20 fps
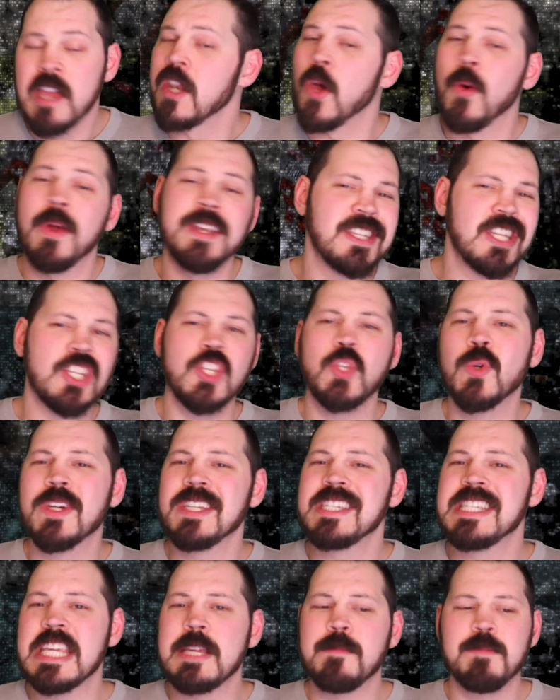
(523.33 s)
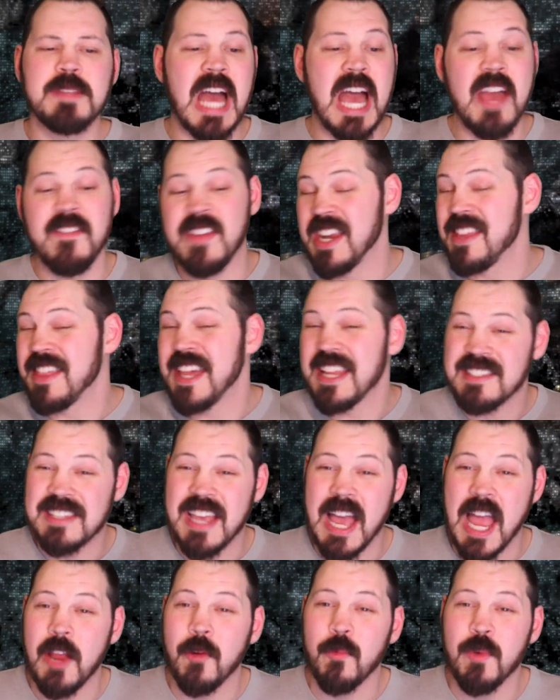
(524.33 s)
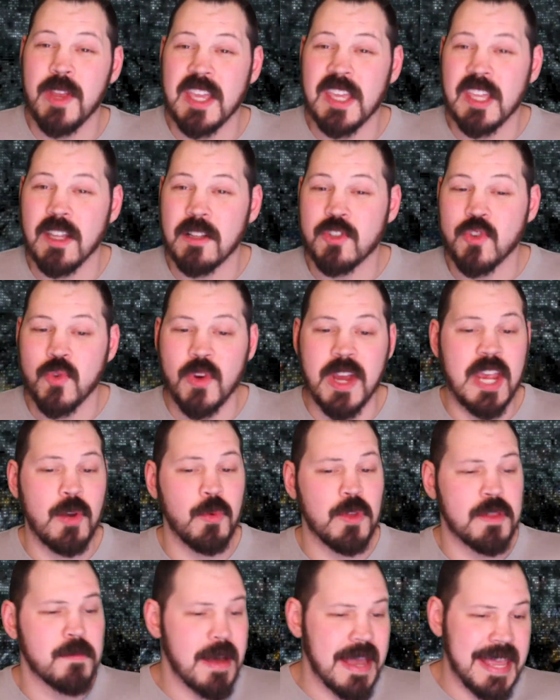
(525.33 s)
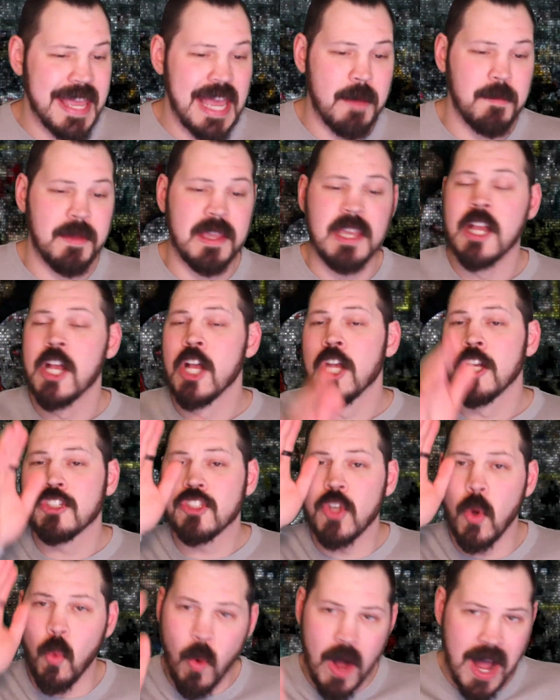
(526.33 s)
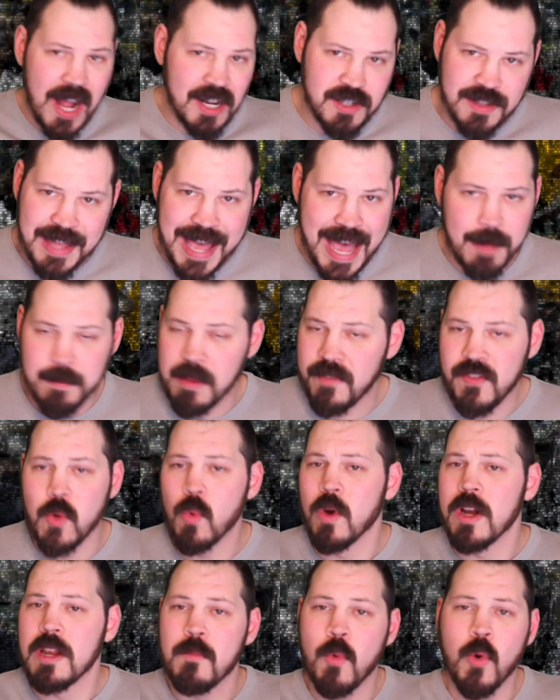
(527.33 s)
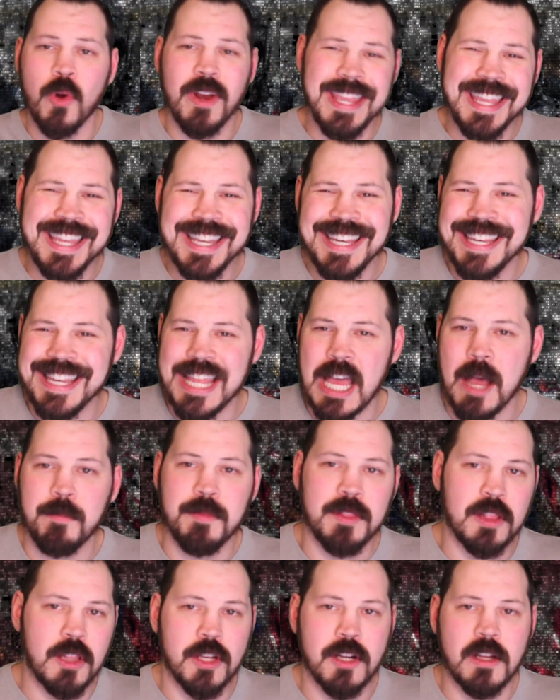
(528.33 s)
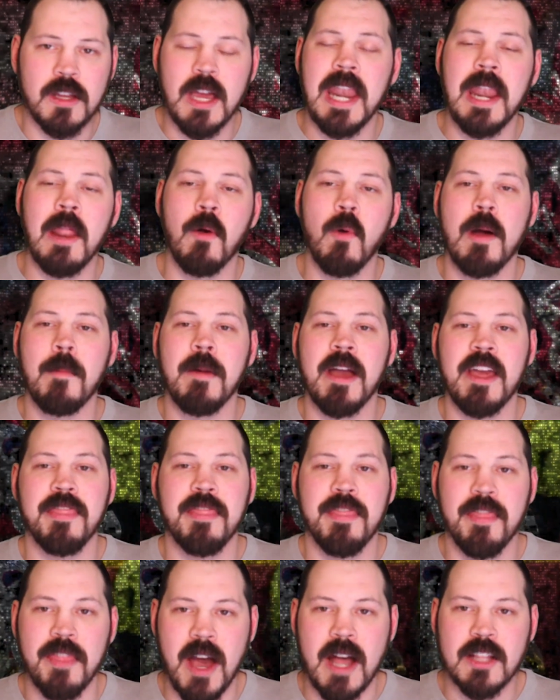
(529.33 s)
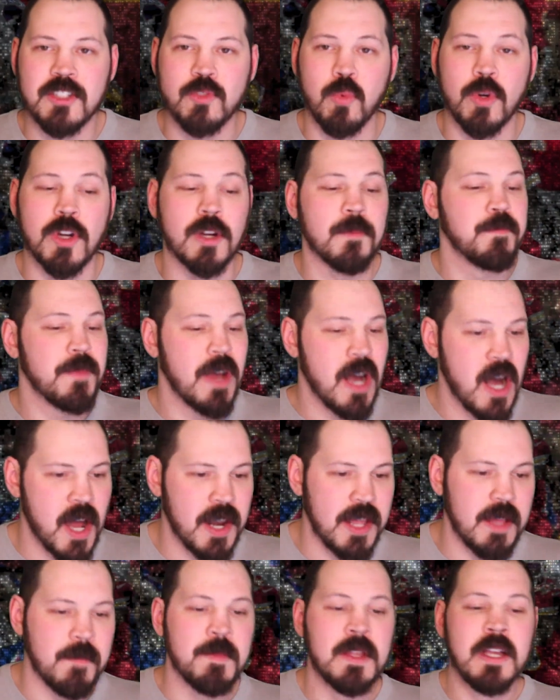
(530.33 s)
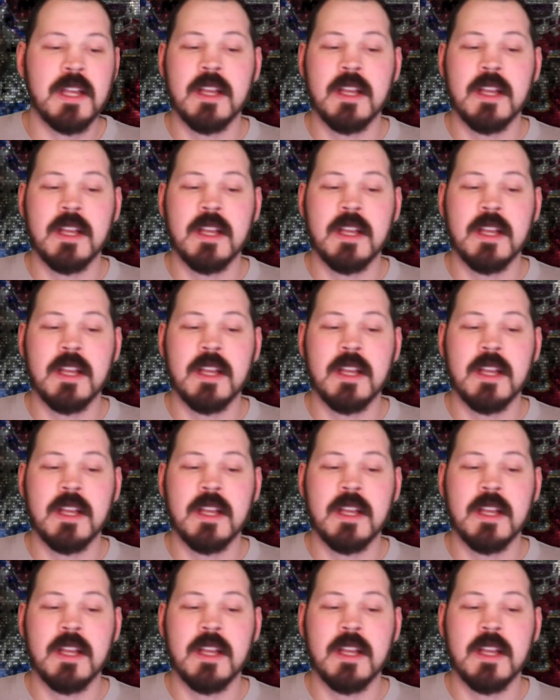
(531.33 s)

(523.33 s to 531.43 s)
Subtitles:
Now, I did do a deep dive into that Tyreek Hill trade with Miami, so watch that if you want a more in-depth look on what my thoughts were on it.